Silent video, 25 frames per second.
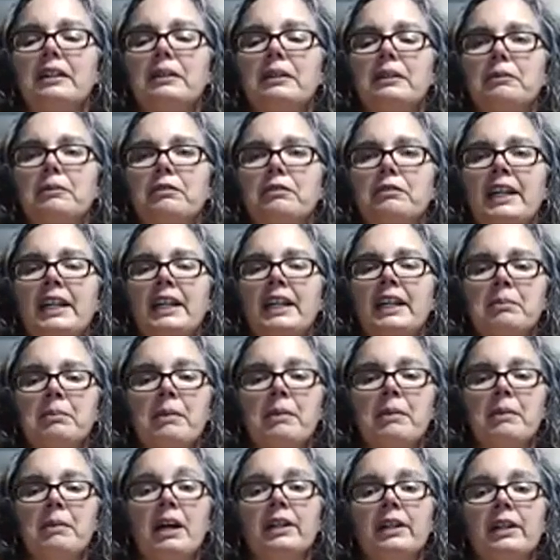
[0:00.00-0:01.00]
finding
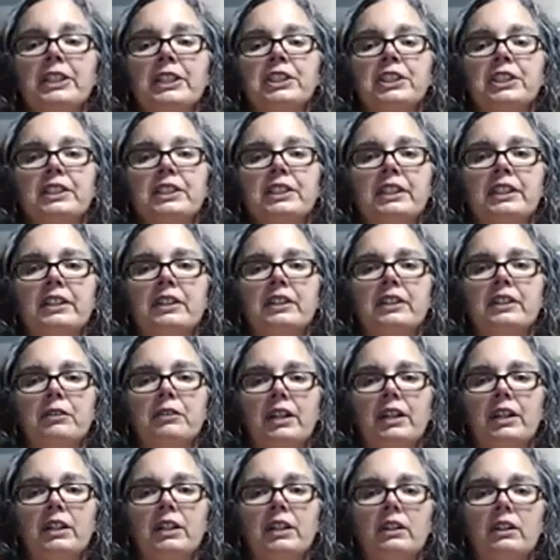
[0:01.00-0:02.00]
moderation in our
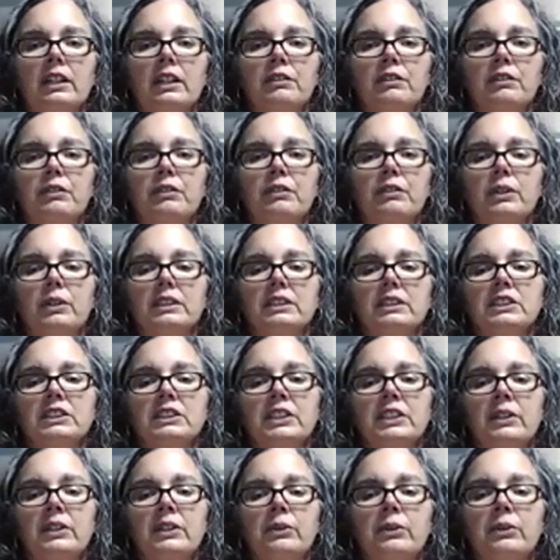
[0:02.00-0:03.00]
vital life force.
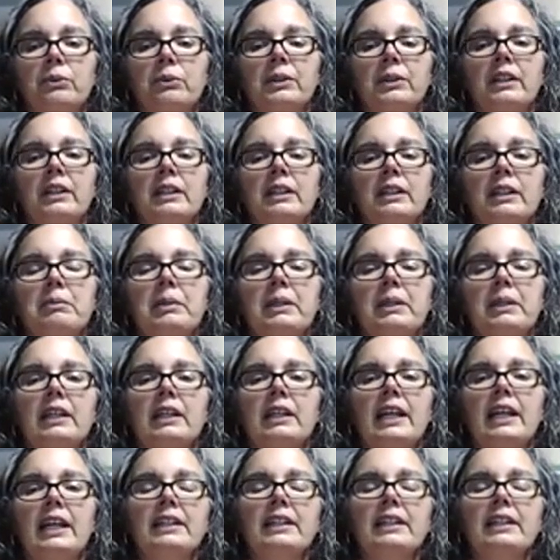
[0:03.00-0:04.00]
So really
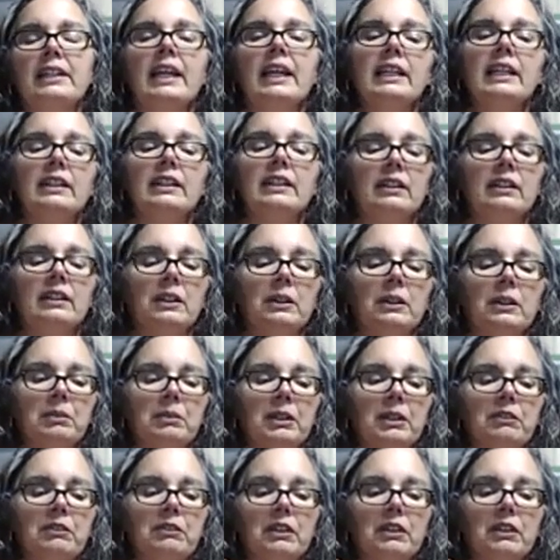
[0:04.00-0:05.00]
taking a little
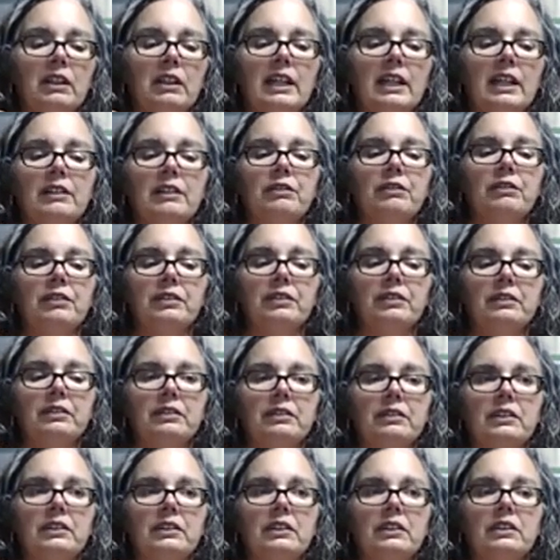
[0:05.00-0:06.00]
bit of a
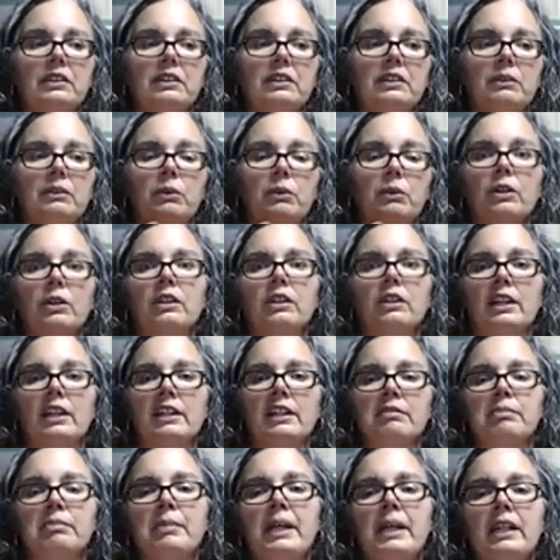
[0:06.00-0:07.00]
work-life
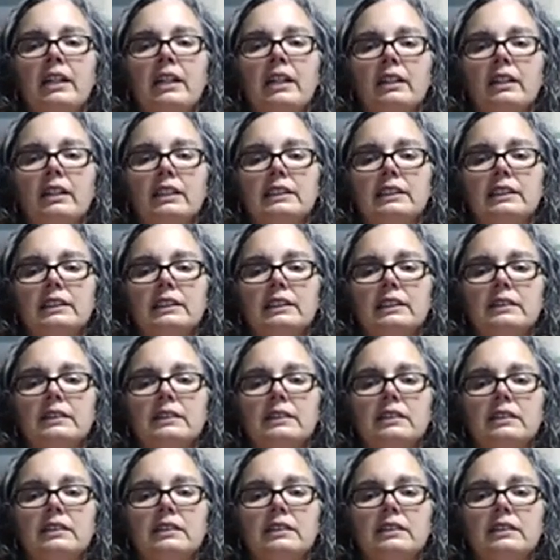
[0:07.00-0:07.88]
balance,